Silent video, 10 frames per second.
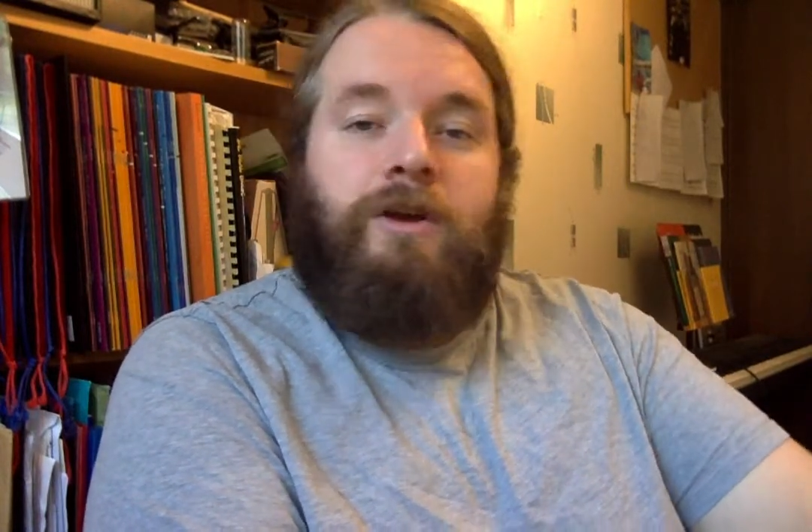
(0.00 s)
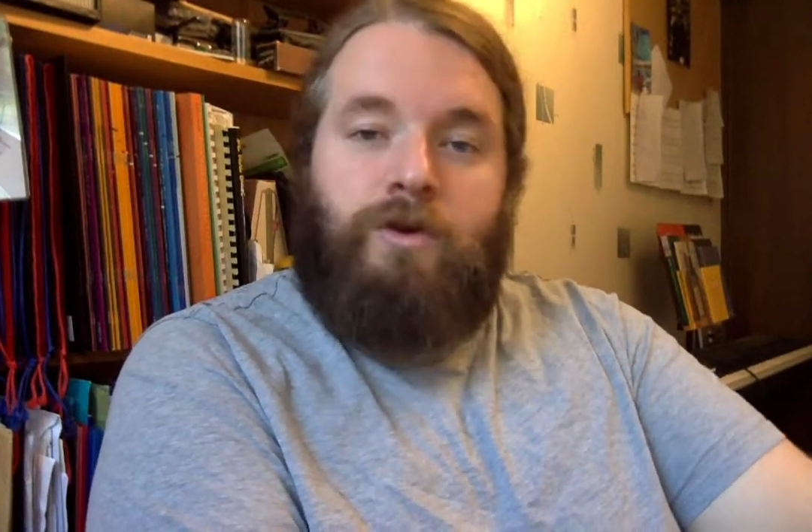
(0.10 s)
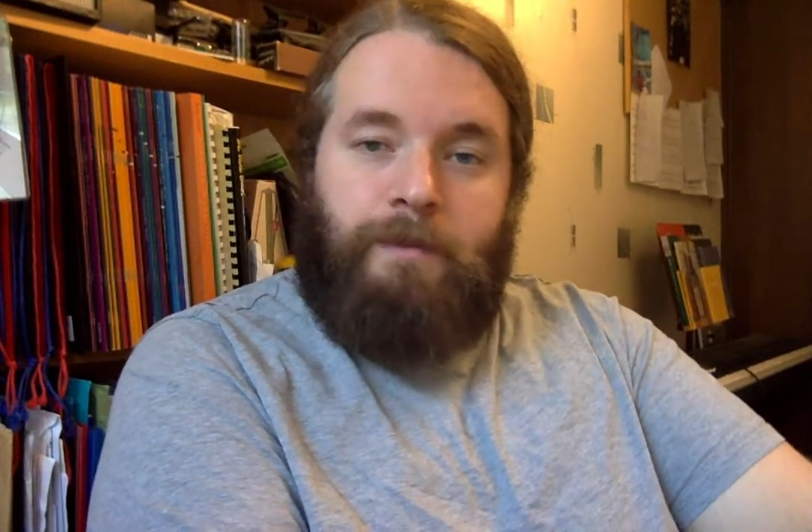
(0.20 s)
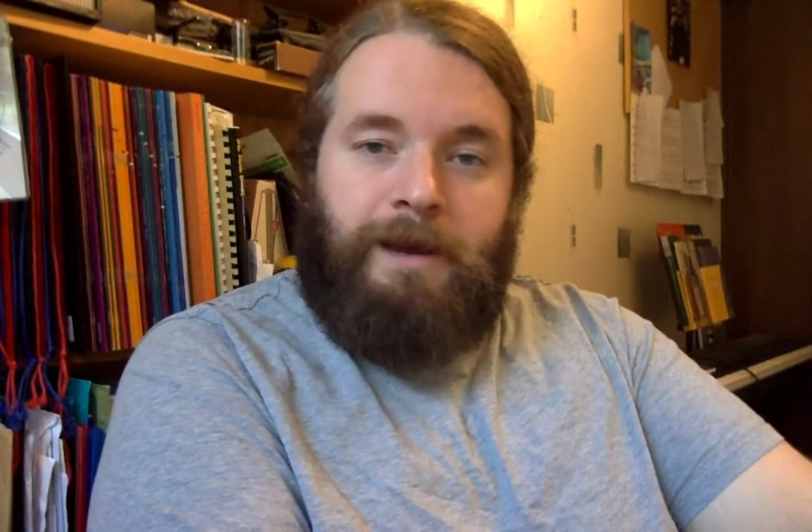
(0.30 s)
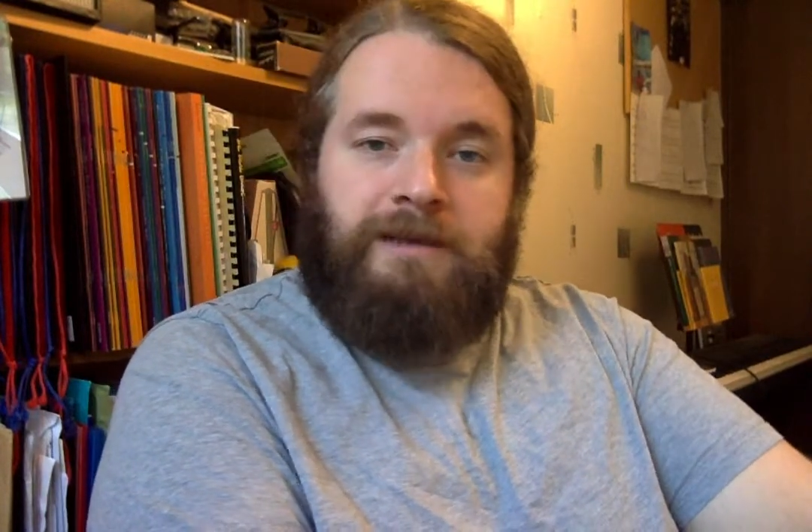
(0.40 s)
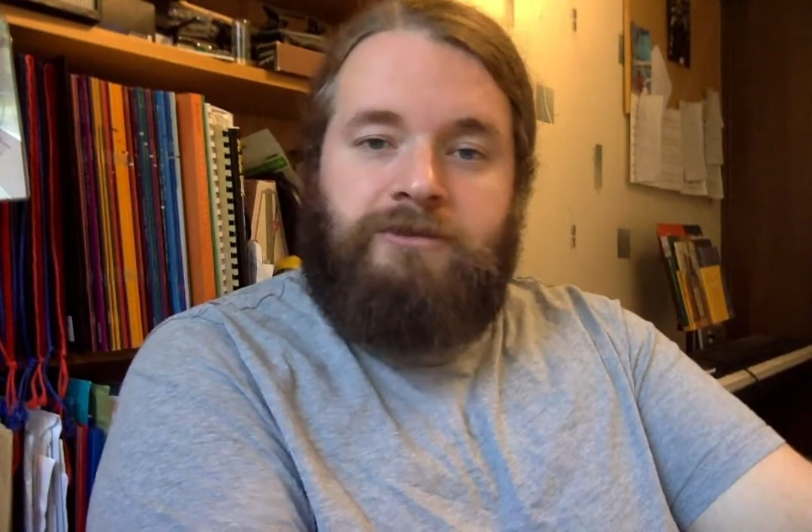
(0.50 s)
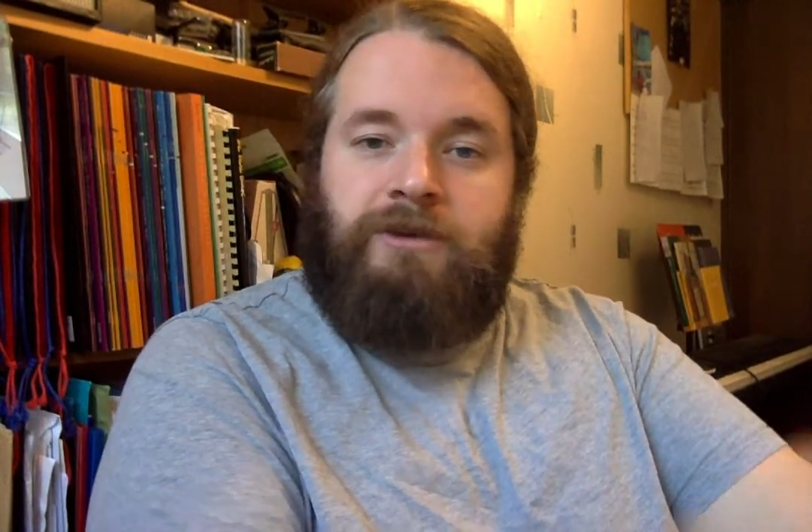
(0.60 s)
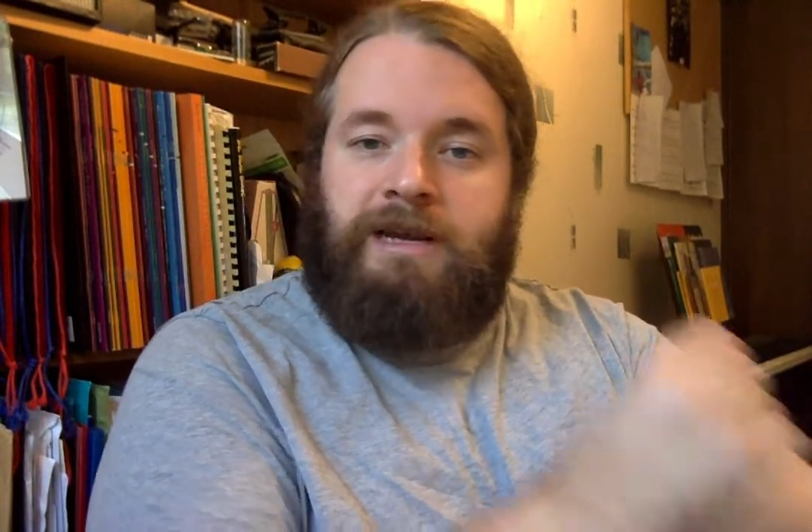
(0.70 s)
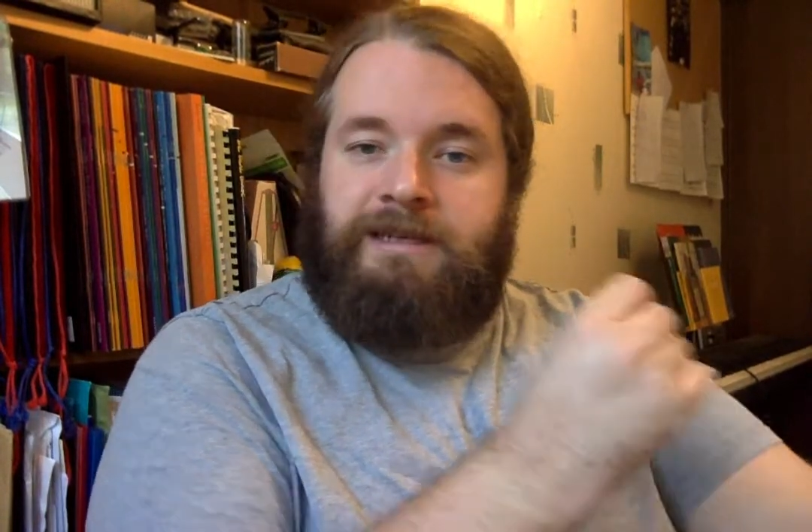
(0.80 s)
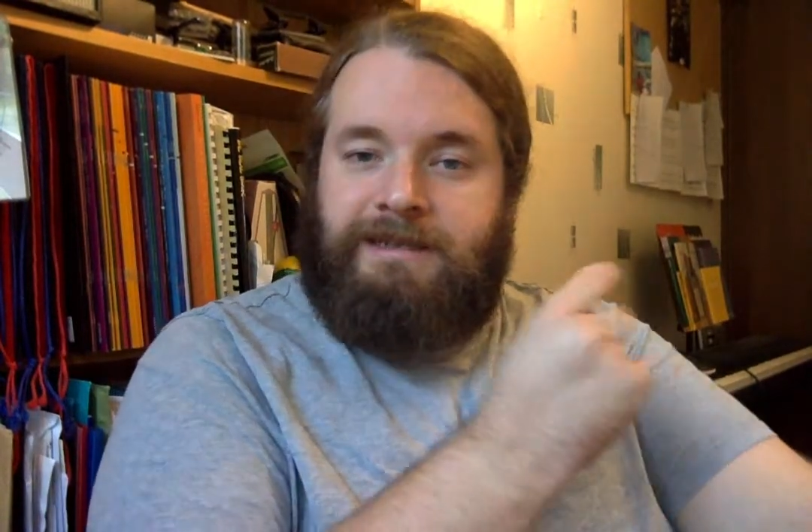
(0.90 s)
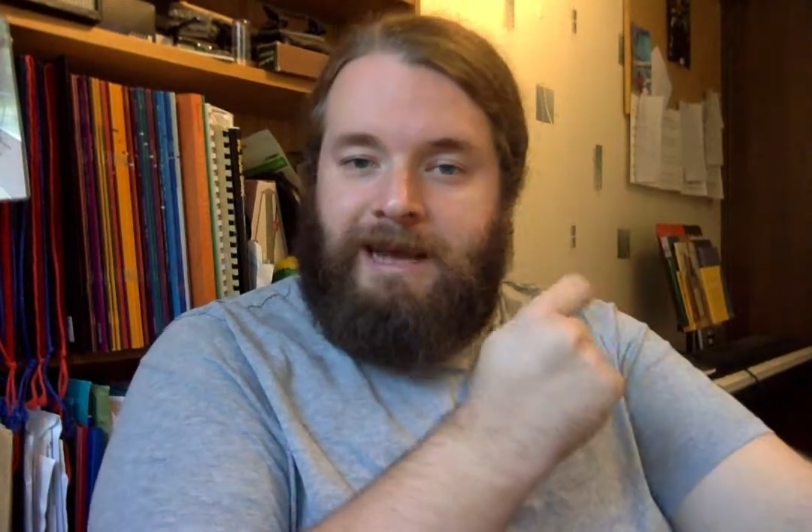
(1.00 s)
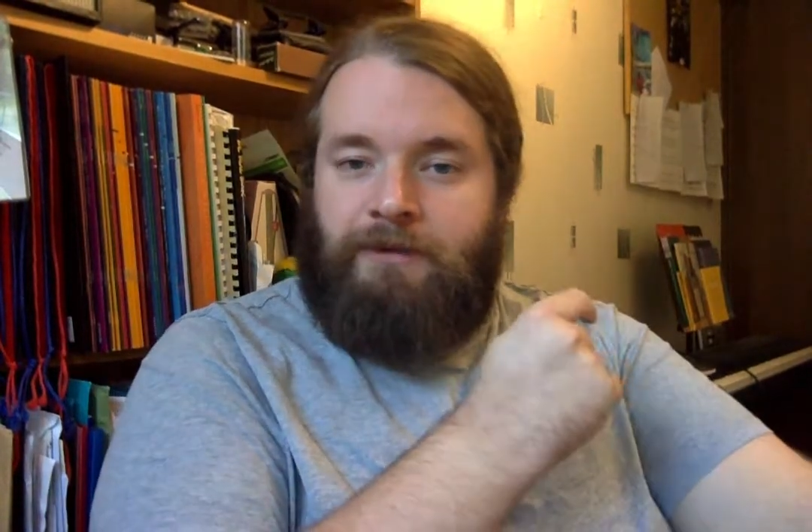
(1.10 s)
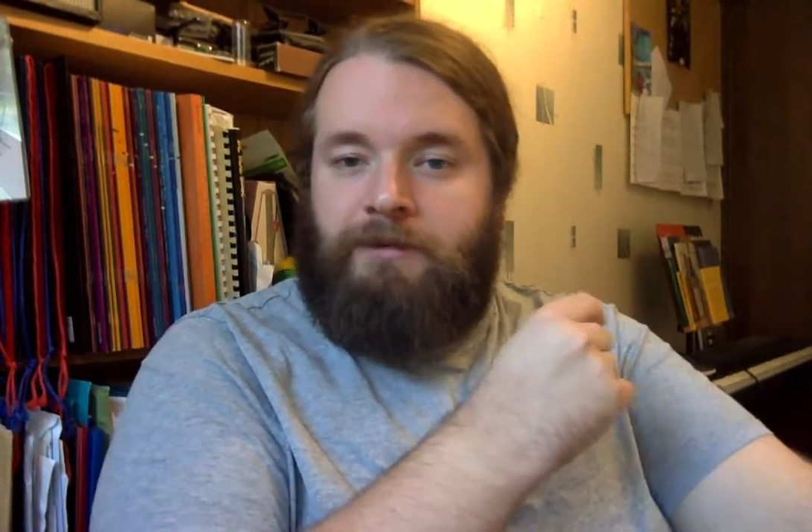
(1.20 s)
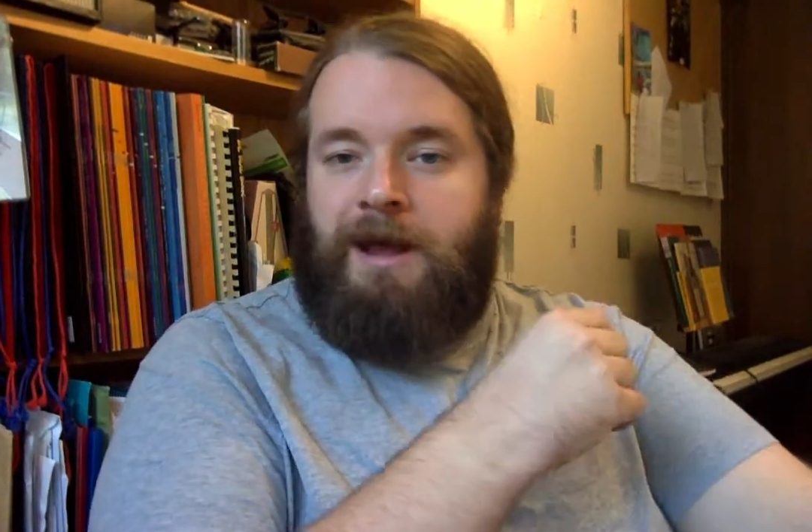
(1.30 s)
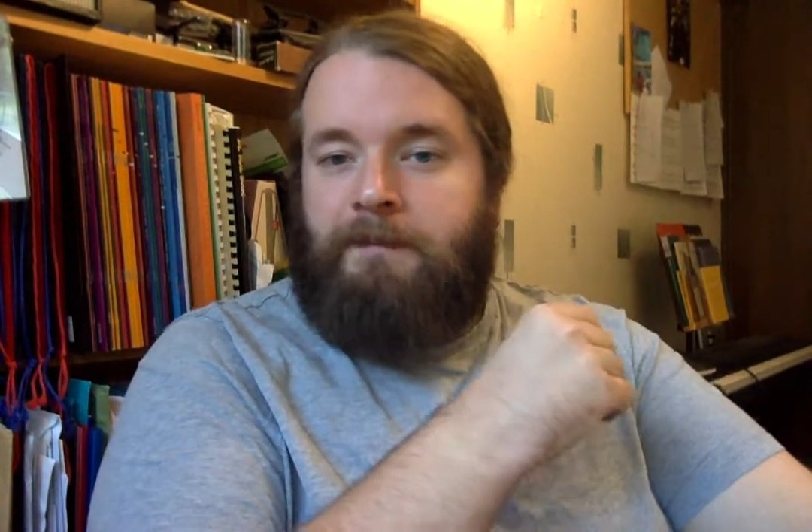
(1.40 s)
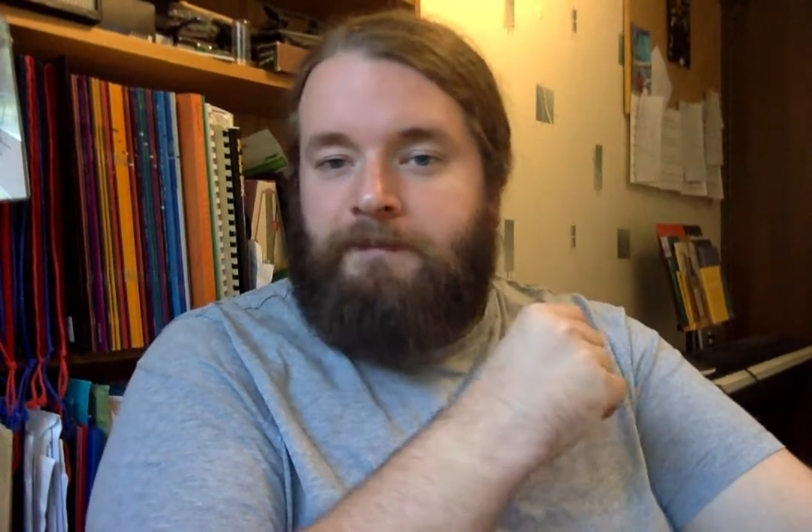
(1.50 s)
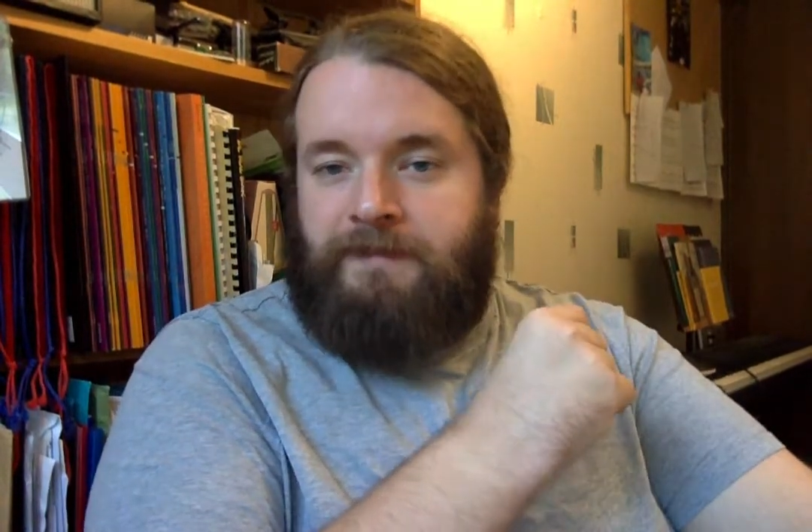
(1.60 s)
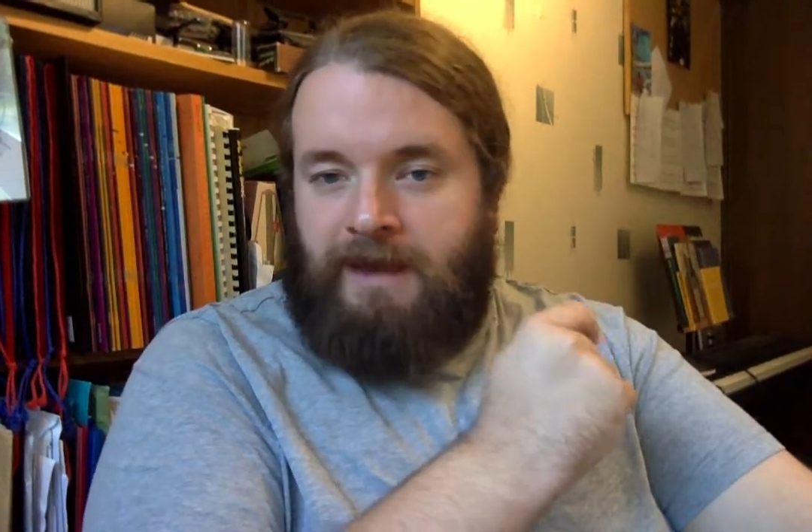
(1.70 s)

go back to trying down, up,